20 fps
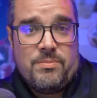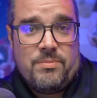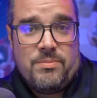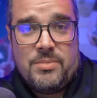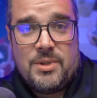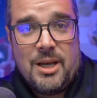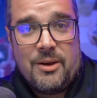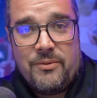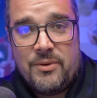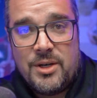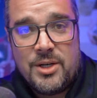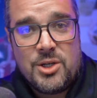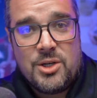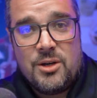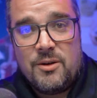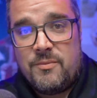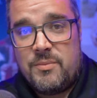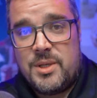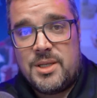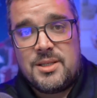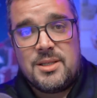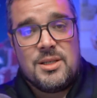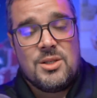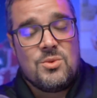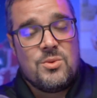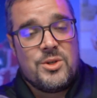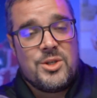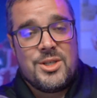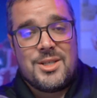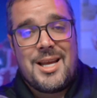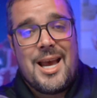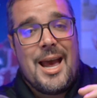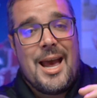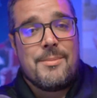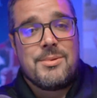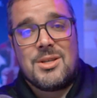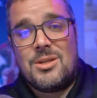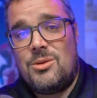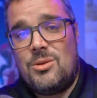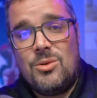definition of business, which is
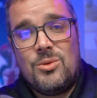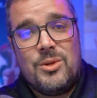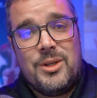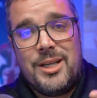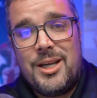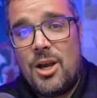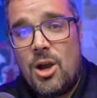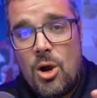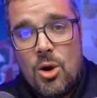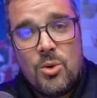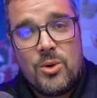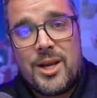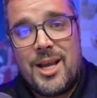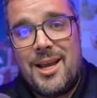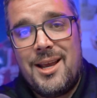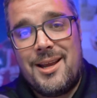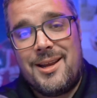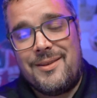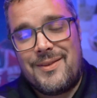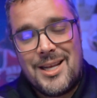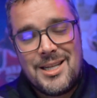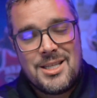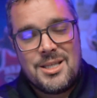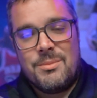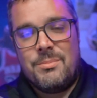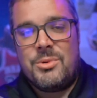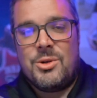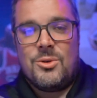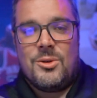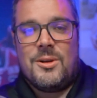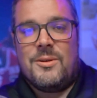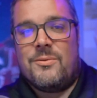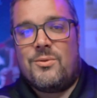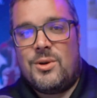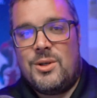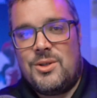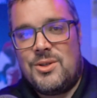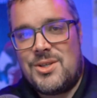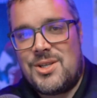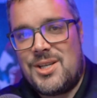absolutely okay. And that's the beauty of
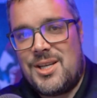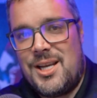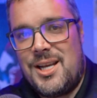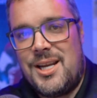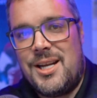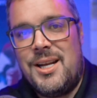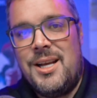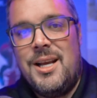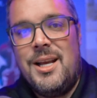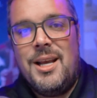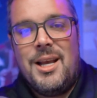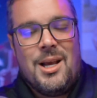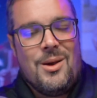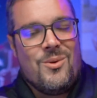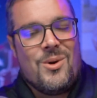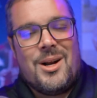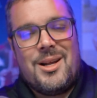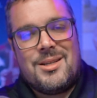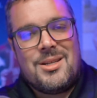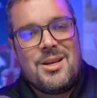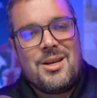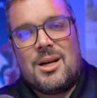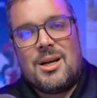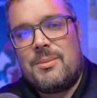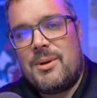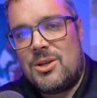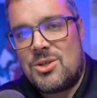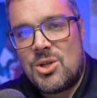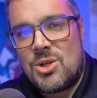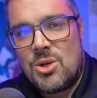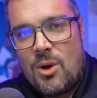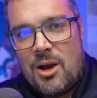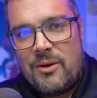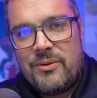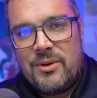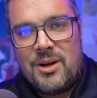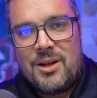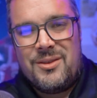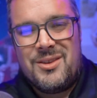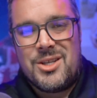real estate and what I talk about so
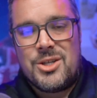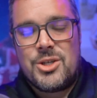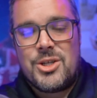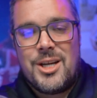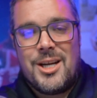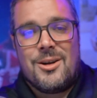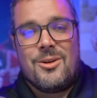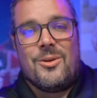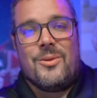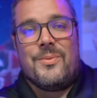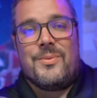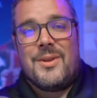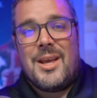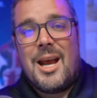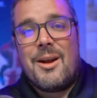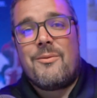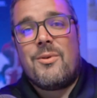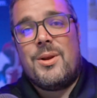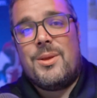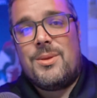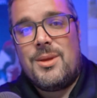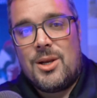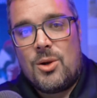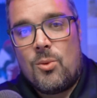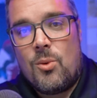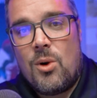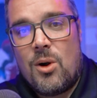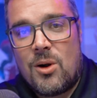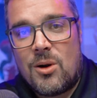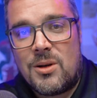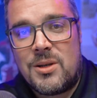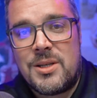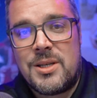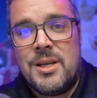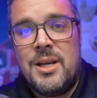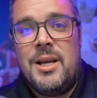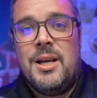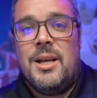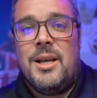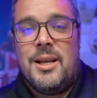often on this channel. Everything works.
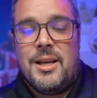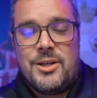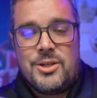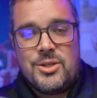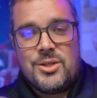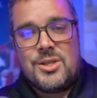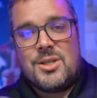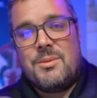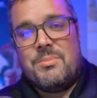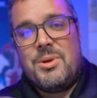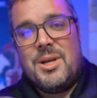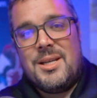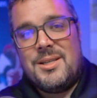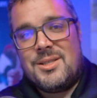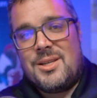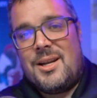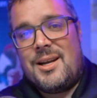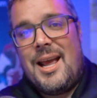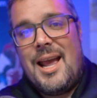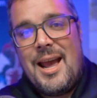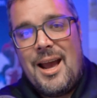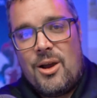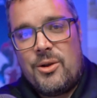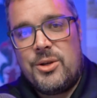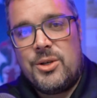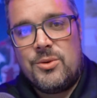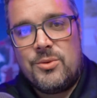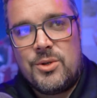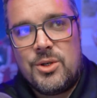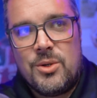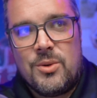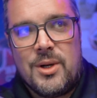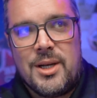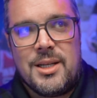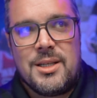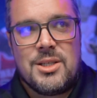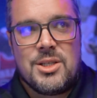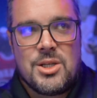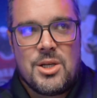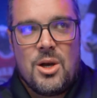It just depends on how you do it.
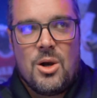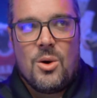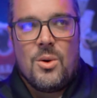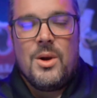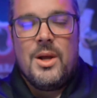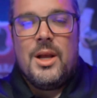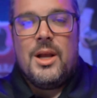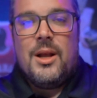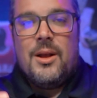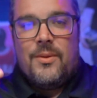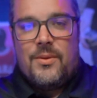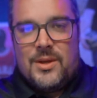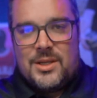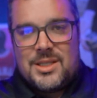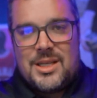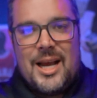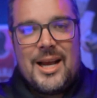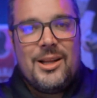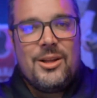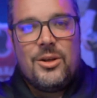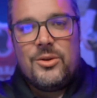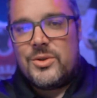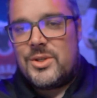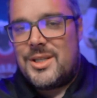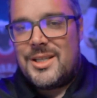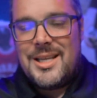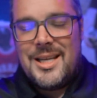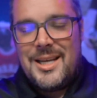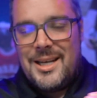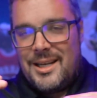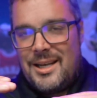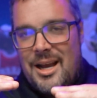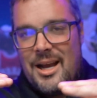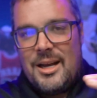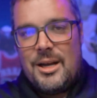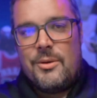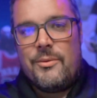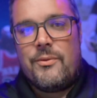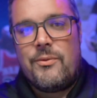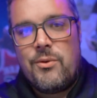So the silos did
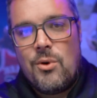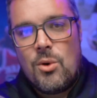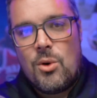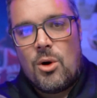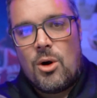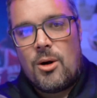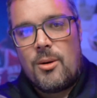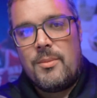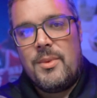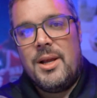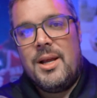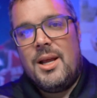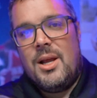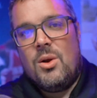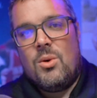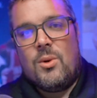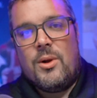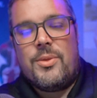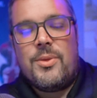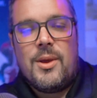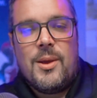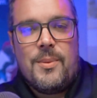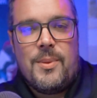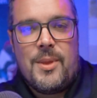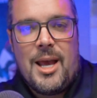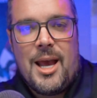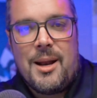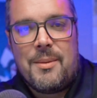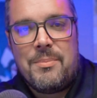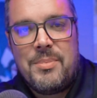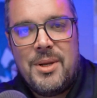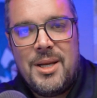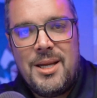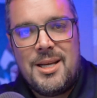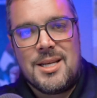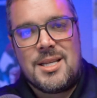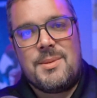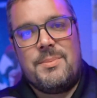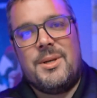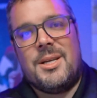kind of form within that
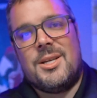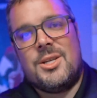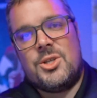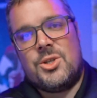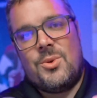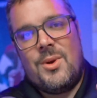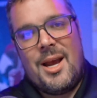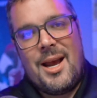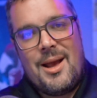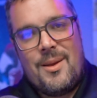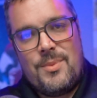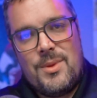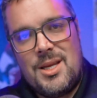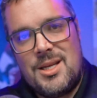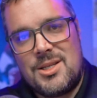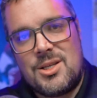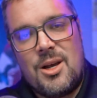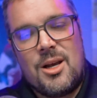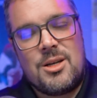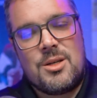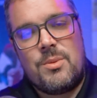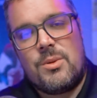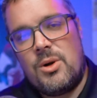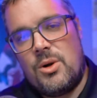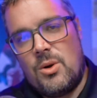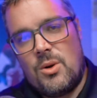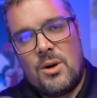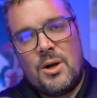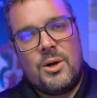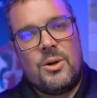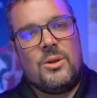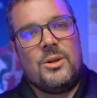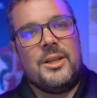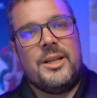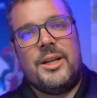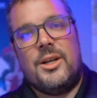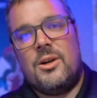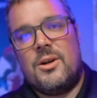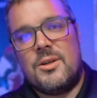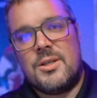piece because you have these entrepreneurial
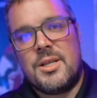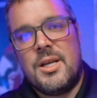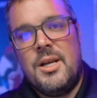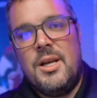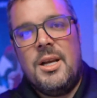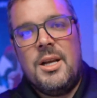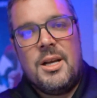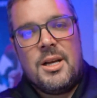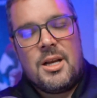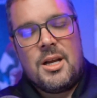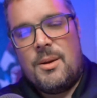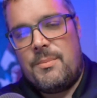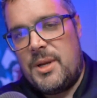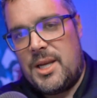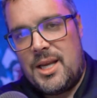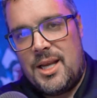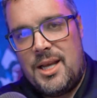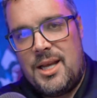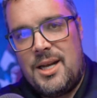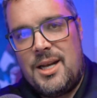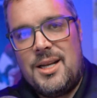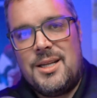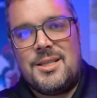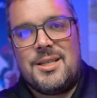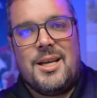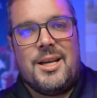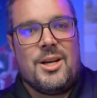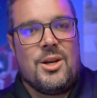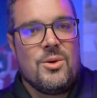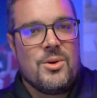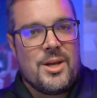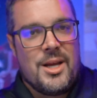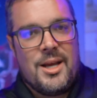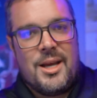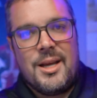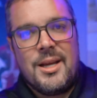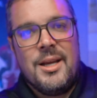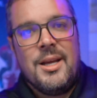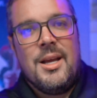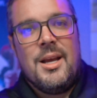leaders coming in and saying,
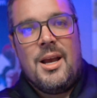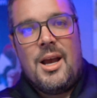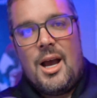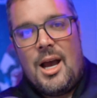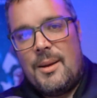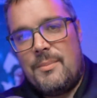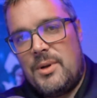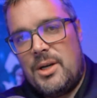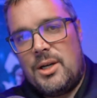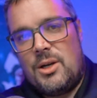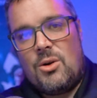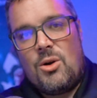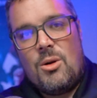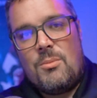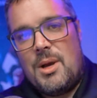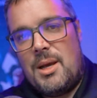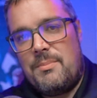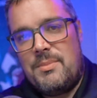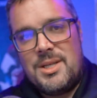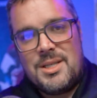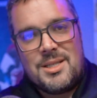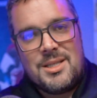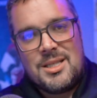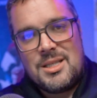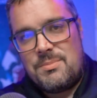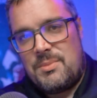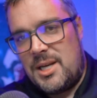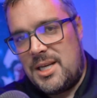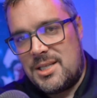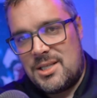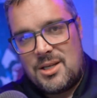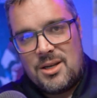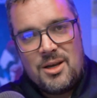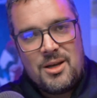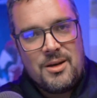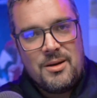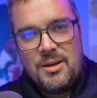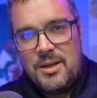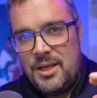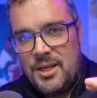okay, I'm going to grow my business based
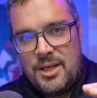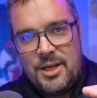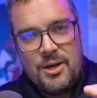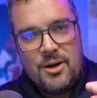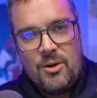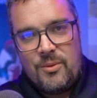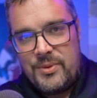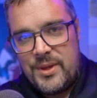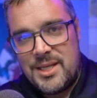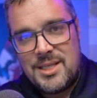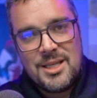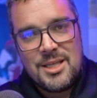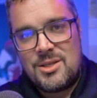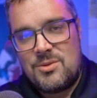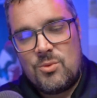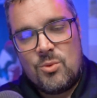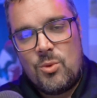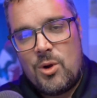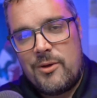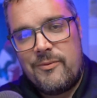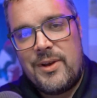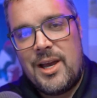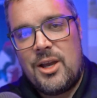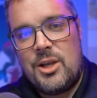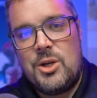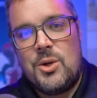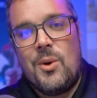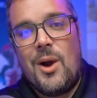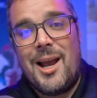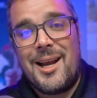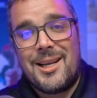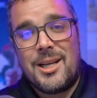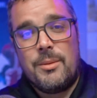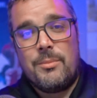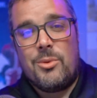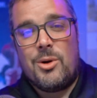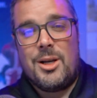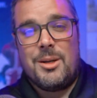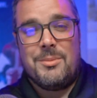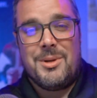on, you know, this is what value I can
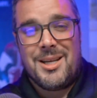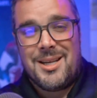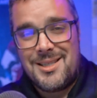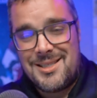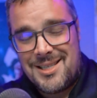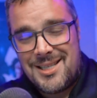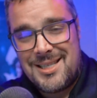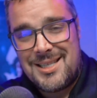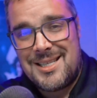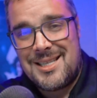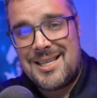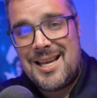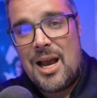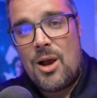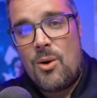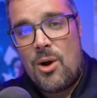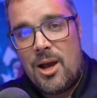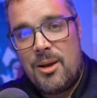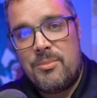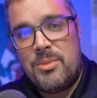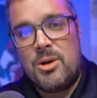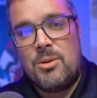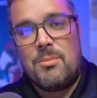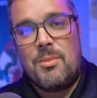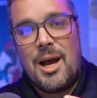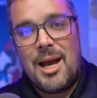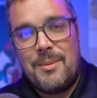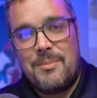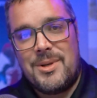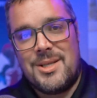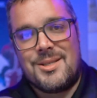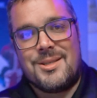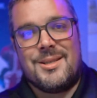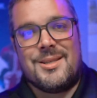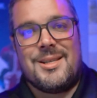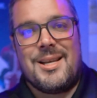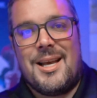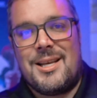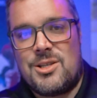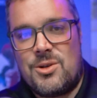bring because this is how I built my
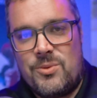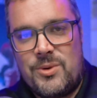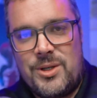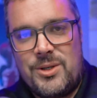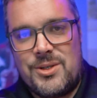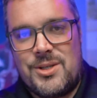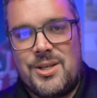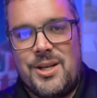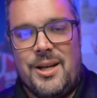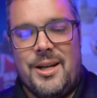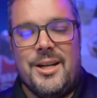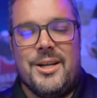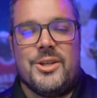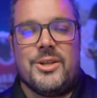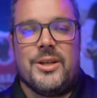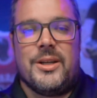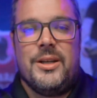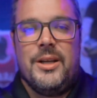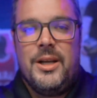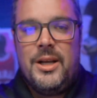business as a real estate agent.